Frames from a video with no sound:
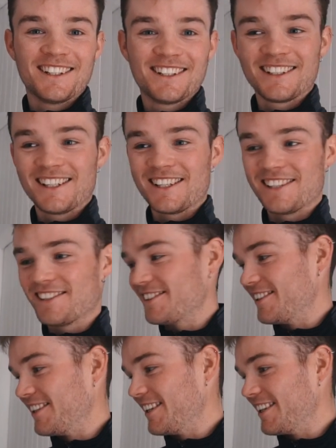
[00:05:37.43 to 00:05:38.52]
yeah, the
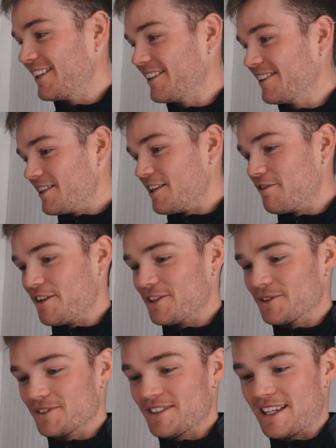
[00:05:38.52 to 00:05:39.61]
the, uh, the
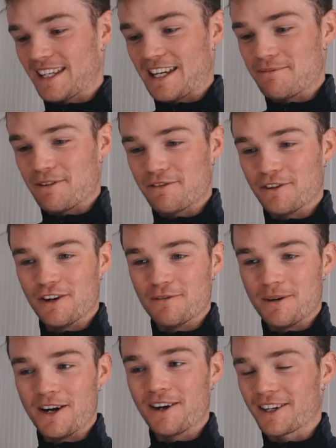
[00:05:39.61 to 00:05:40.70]
officials and that gave me fourth. But
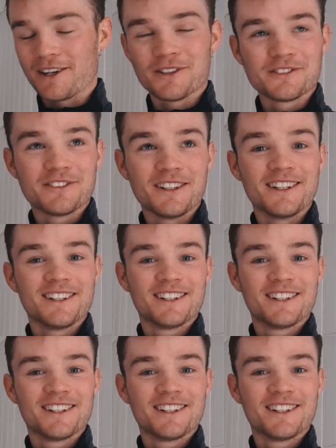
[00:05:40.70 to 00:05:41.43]
I reckon I was third.